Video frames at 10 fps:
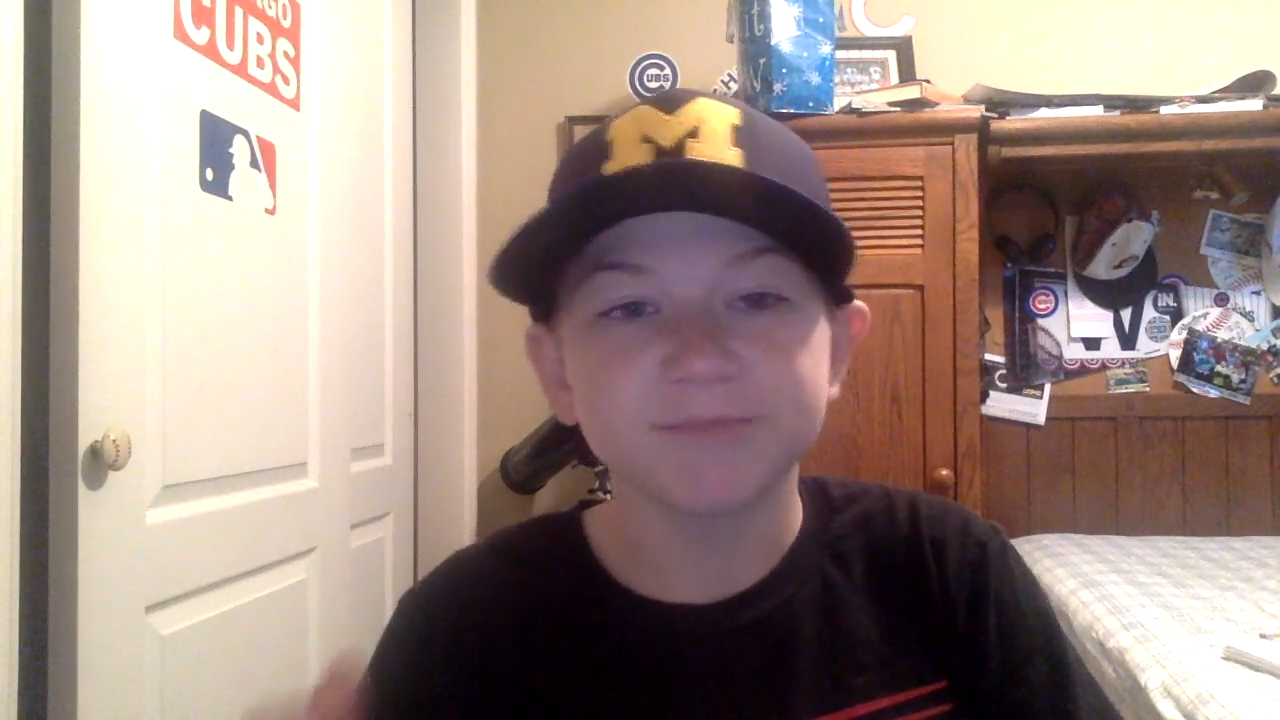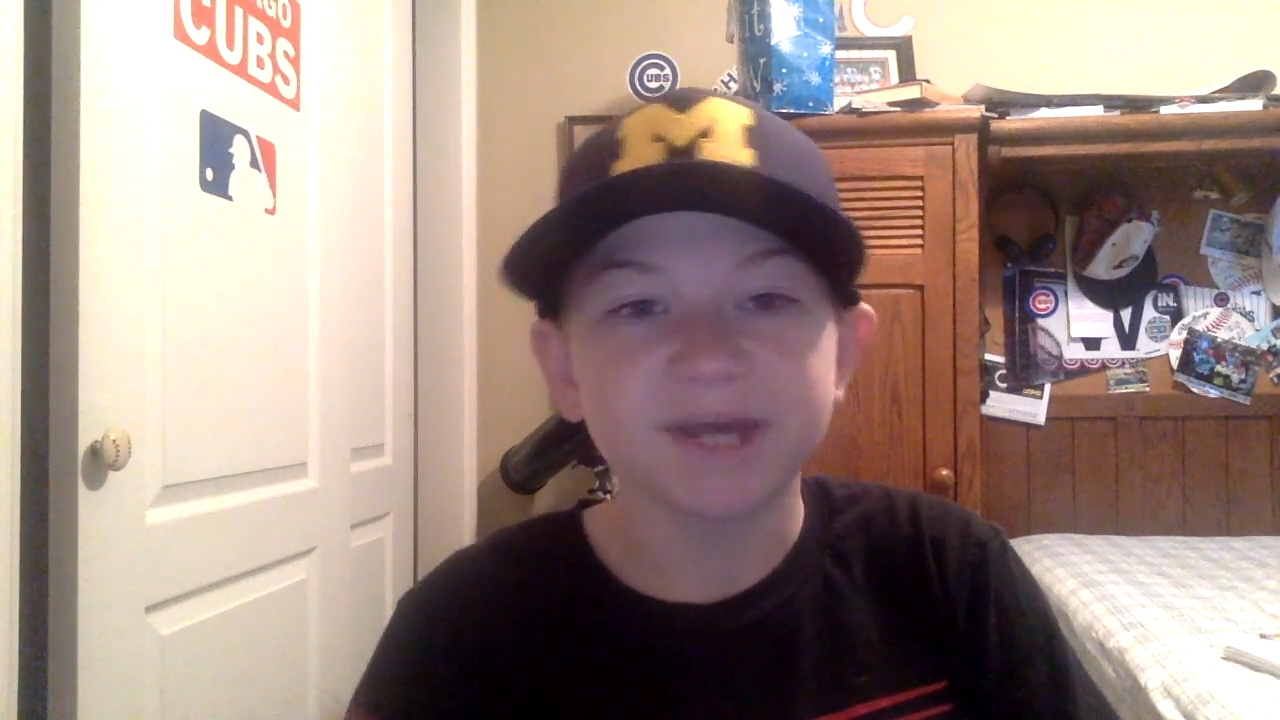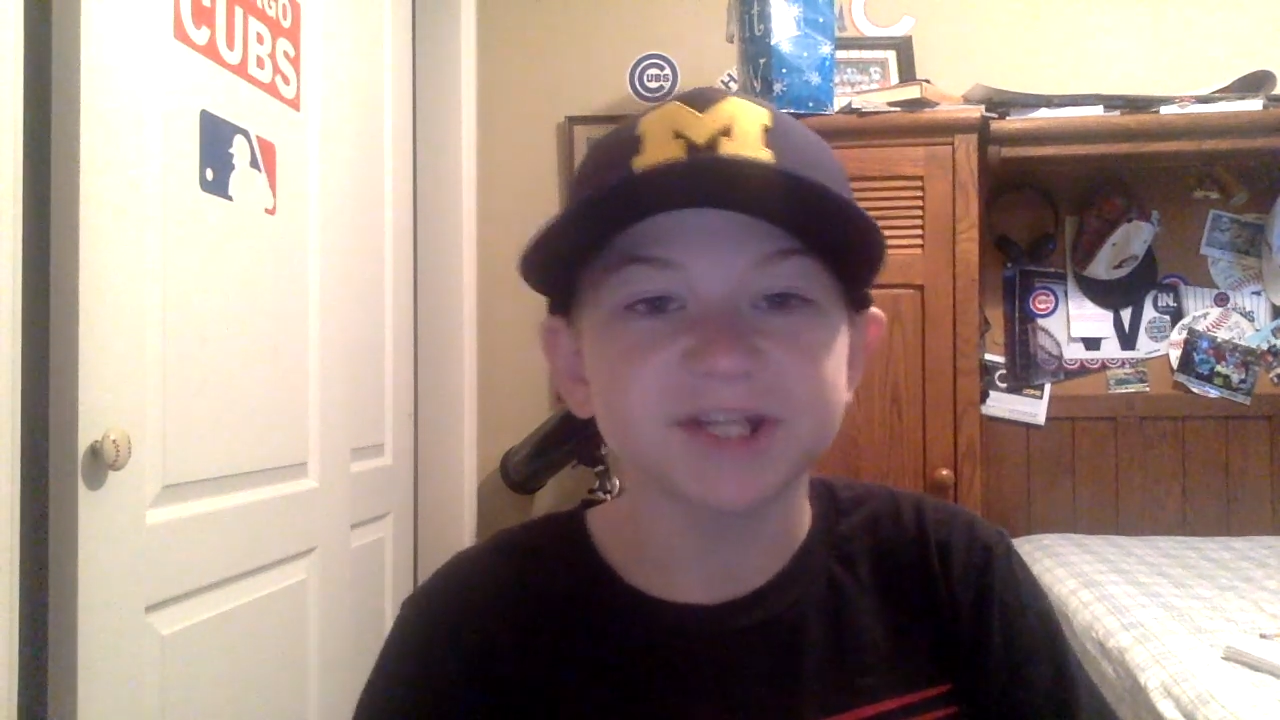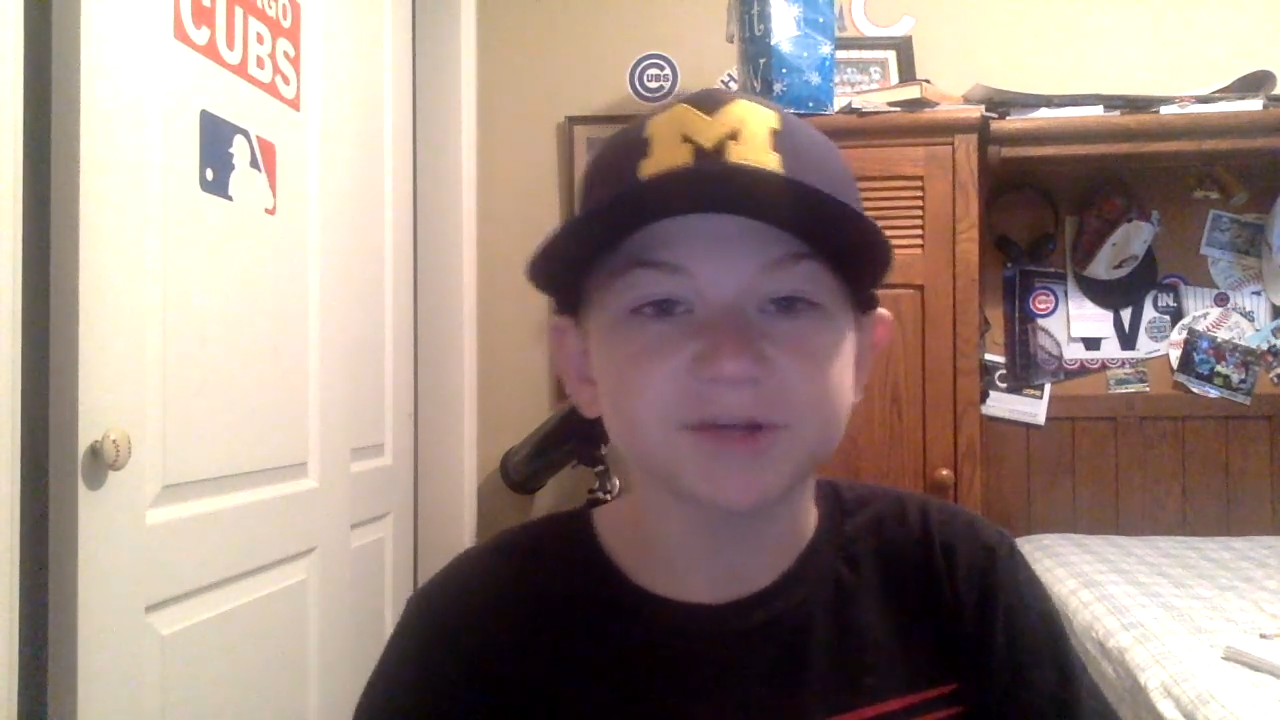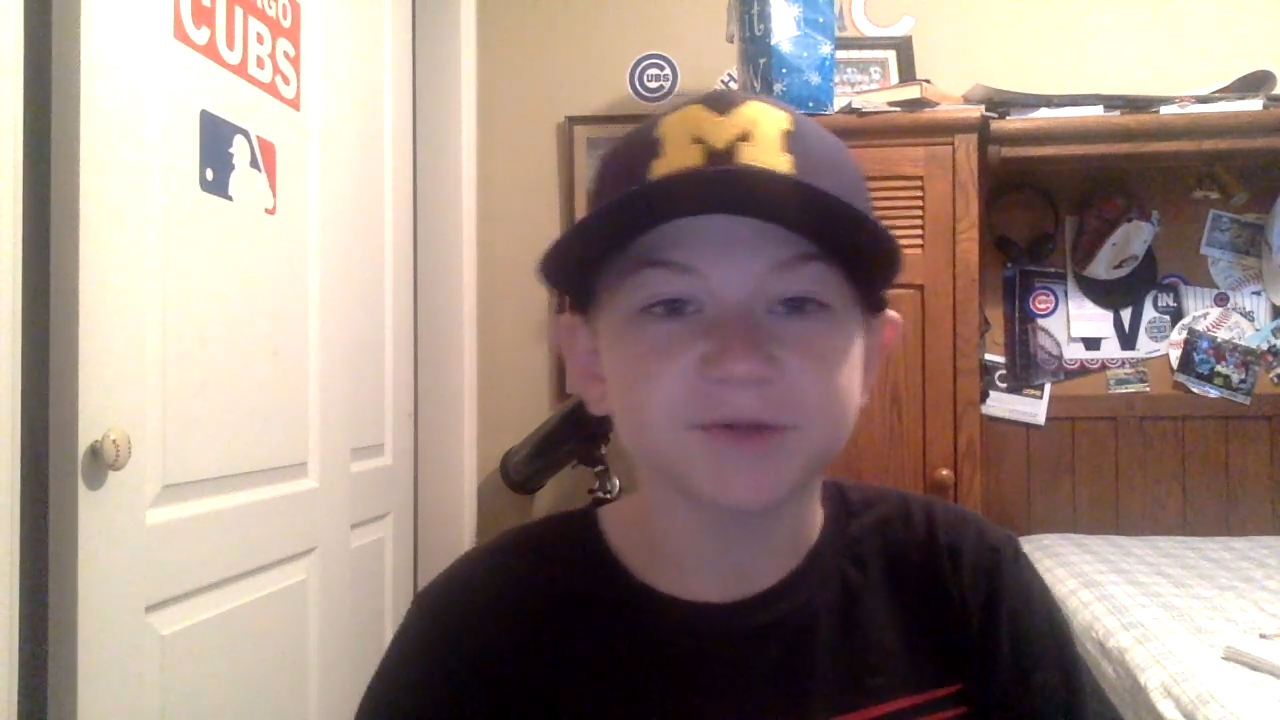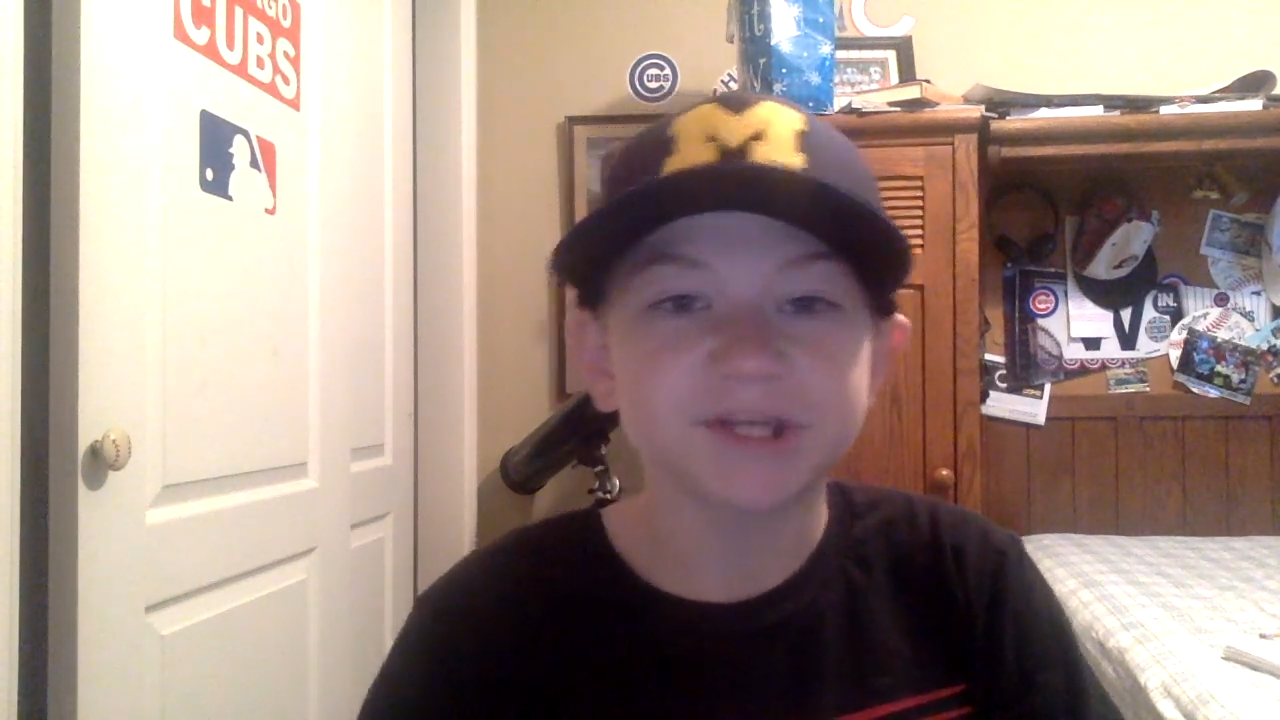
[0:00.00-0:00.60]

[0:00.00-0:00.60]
basically